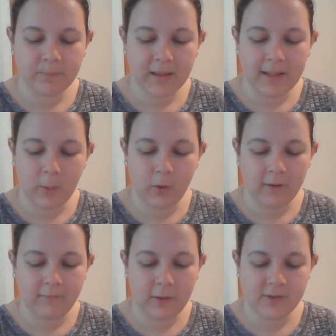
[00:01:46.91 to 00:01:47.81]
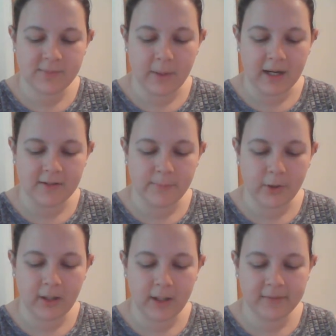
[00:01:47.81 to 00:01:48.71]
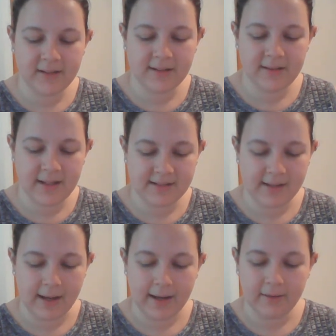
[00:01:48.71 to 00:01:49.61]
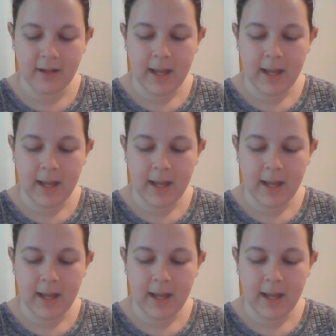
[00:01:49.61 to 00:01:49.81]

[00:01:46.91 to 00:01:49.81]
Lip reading: There were a few spots burning on this side,